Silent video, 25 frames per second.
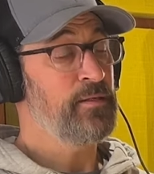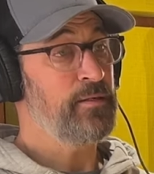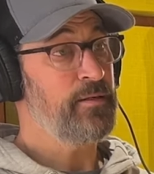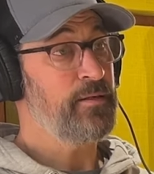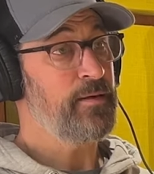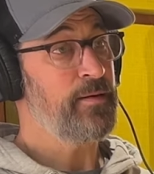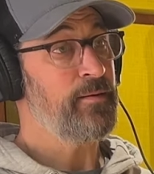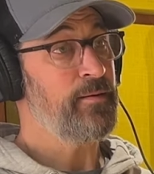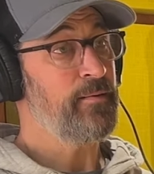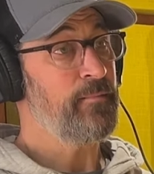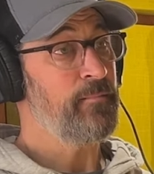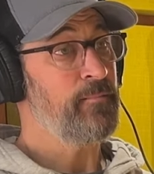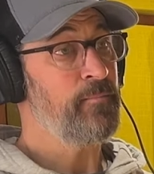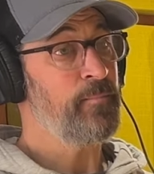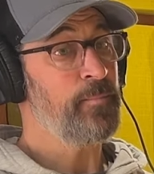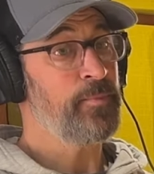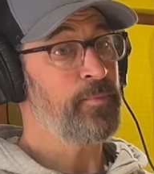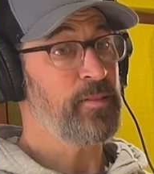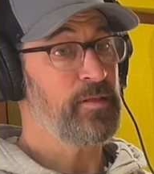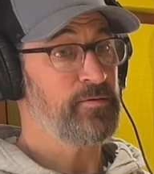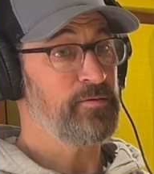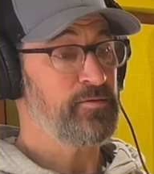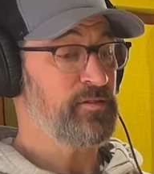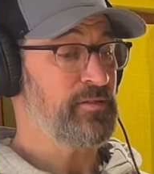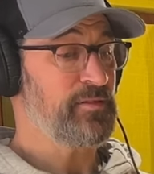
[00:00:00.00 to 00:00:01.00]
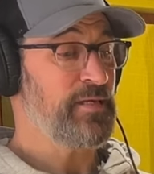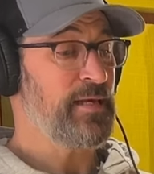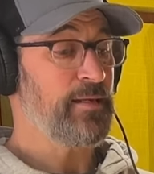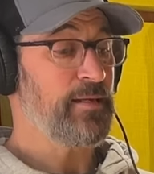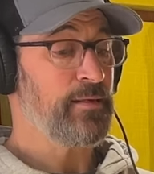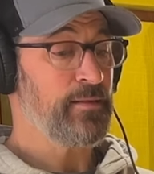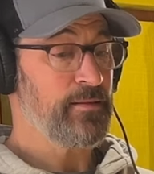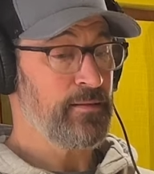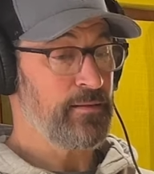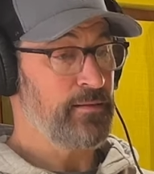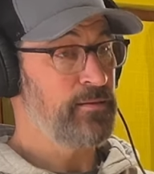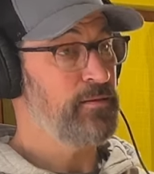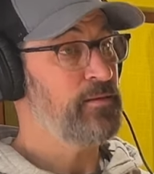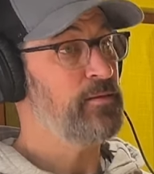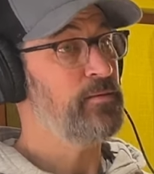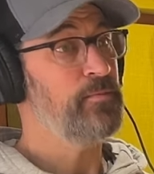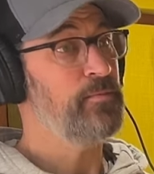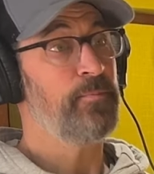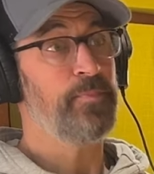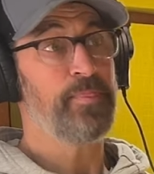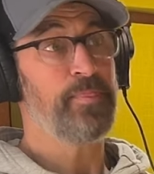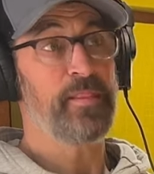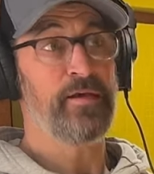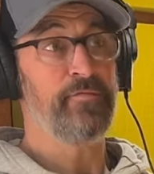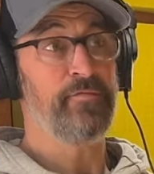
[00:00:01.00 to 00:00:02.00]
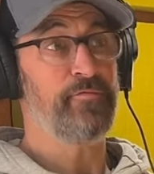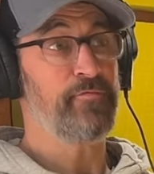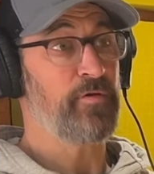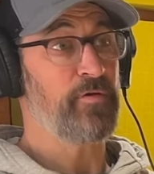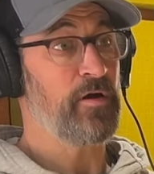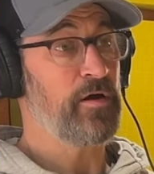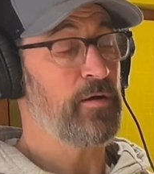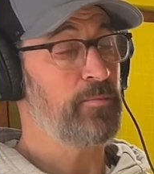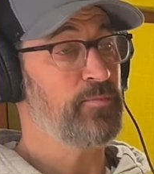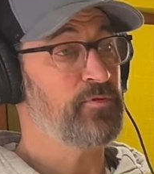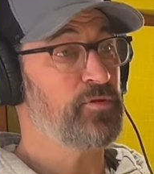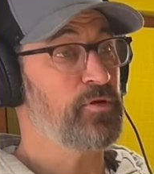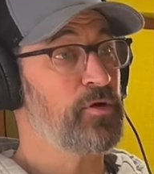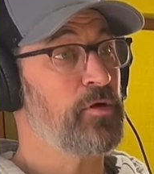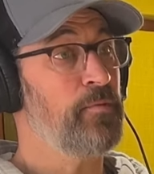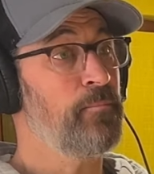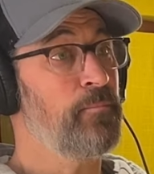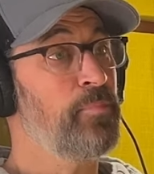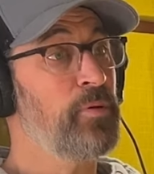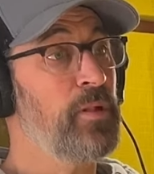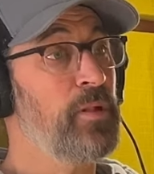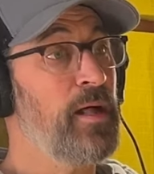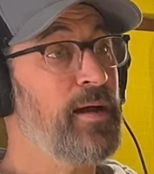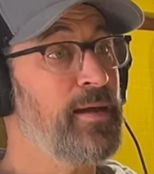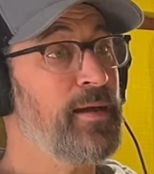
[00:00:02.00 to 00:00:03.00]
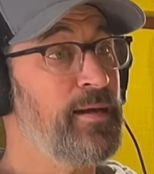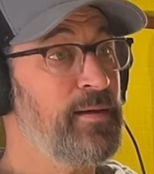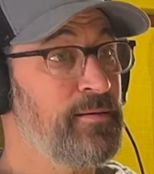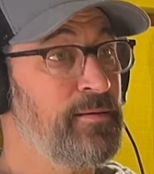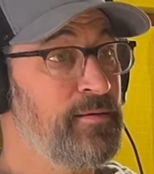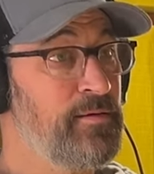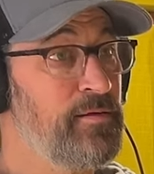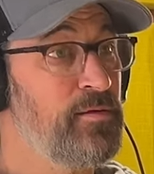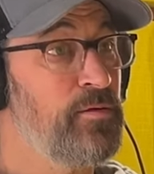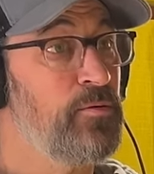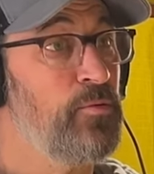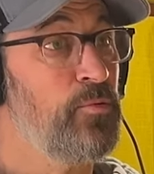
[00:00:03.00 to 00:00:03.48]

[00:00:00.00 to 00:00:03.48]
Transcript: um, stated if farms are compliant